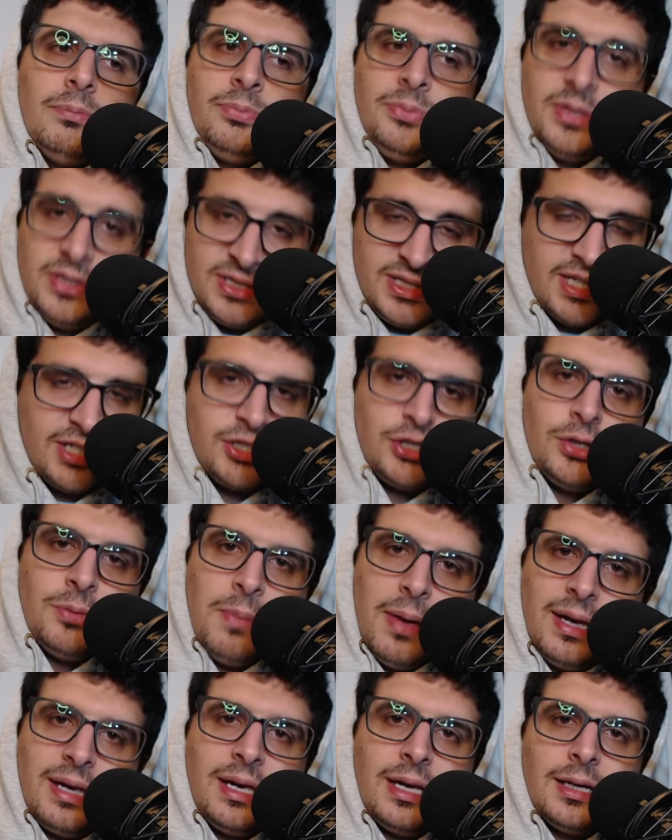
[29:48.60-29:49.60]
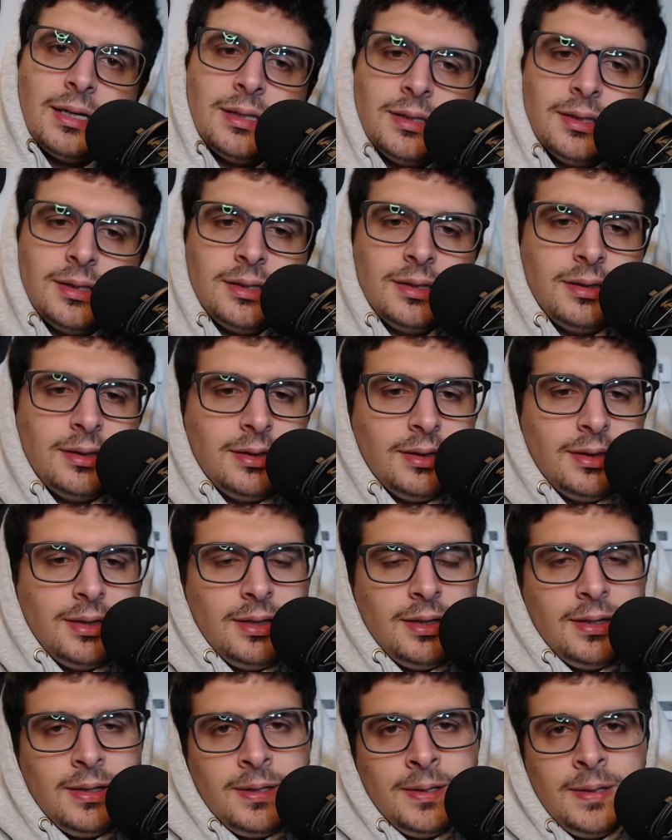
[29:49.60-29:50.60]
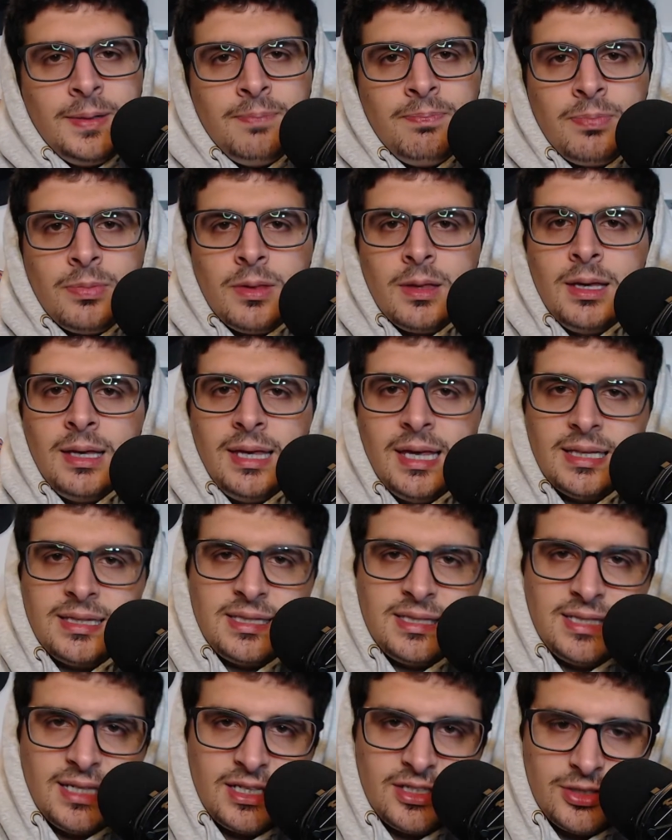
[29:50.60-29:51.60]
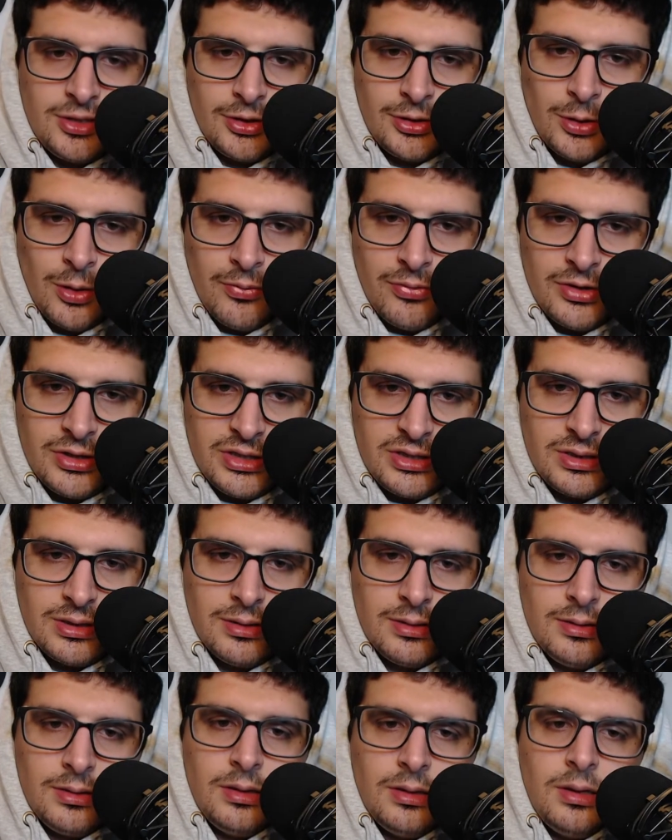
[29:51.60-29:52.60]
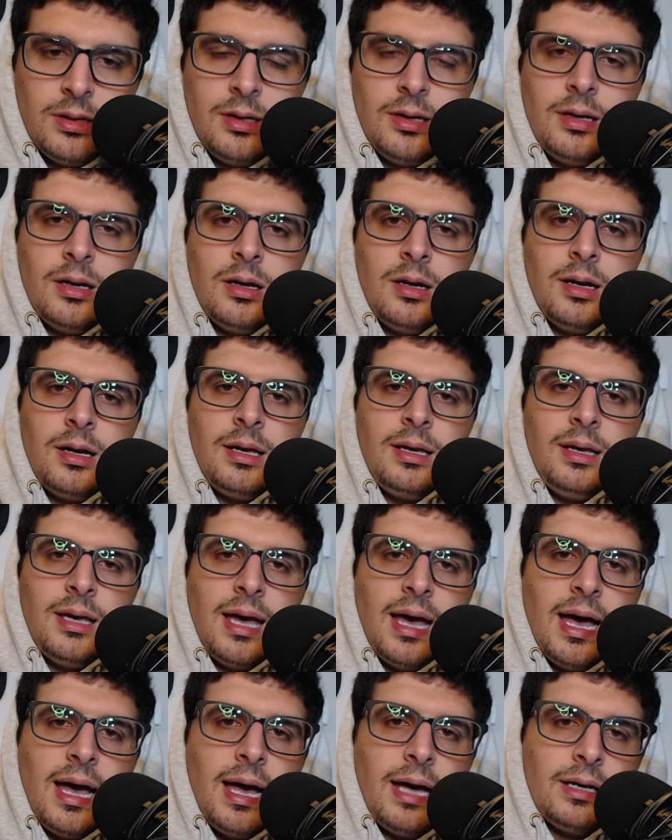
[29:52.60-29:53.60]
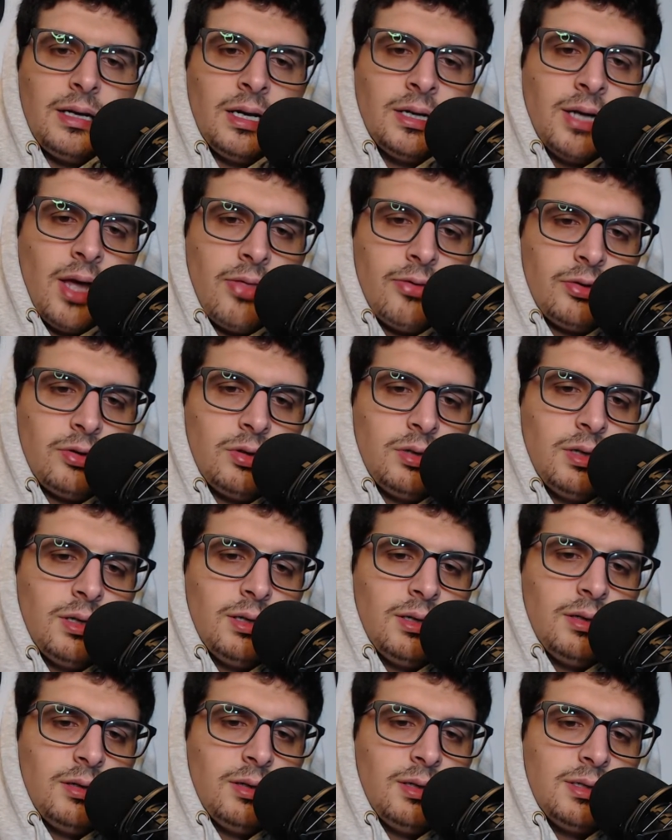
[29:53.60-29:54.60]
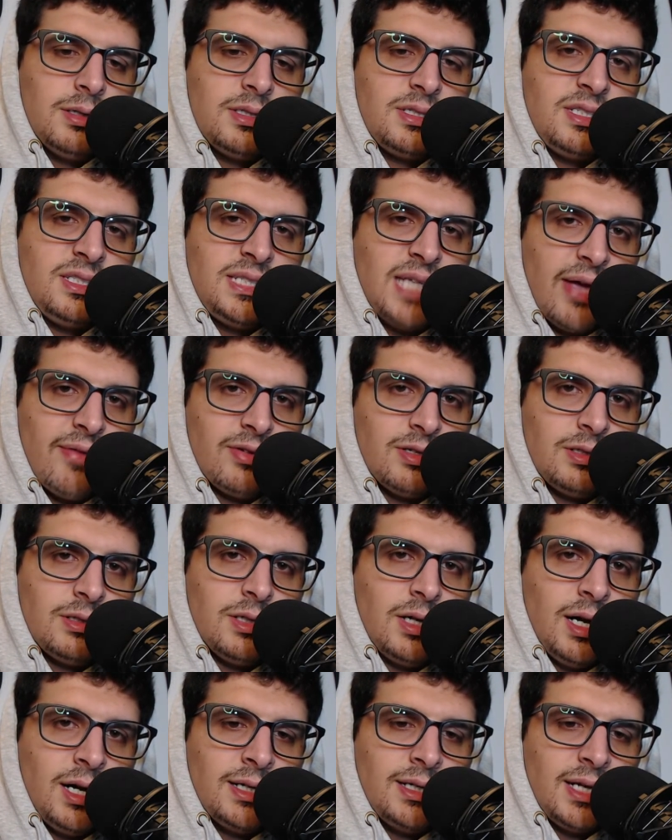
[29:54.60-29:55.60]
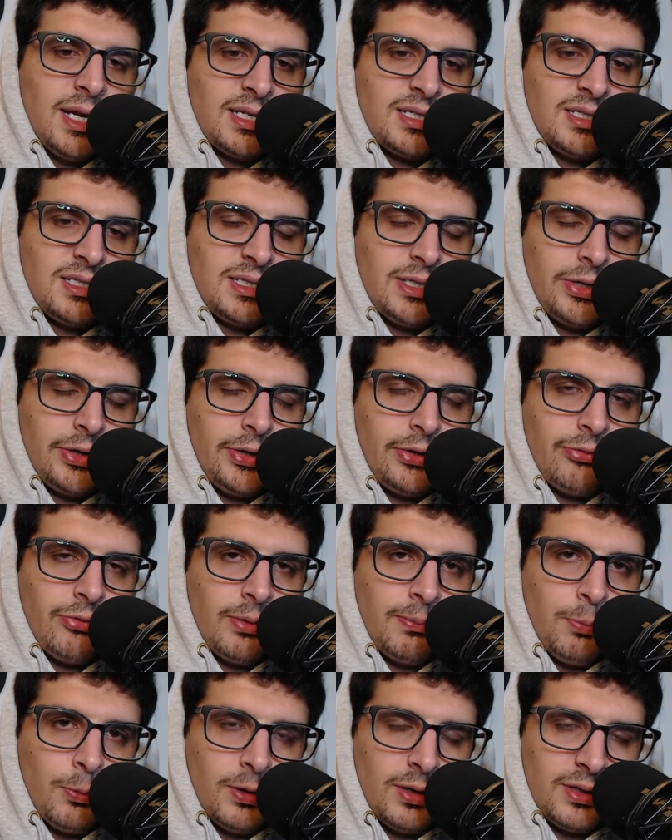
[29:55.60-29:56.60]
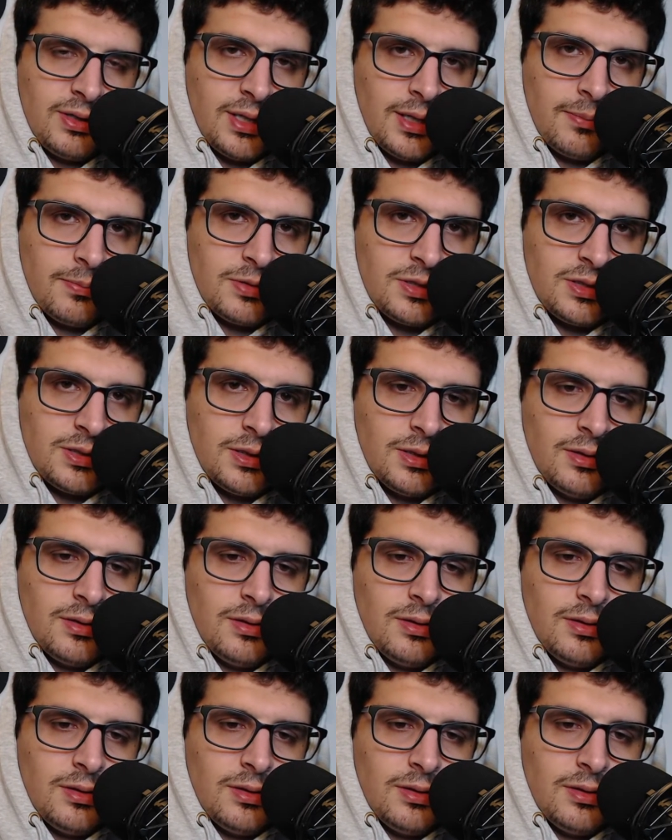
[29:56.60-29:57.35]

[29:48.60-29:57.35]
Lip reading: Decision making. He had 6 turnovers. He had another 7 unnecessary three-point attempts.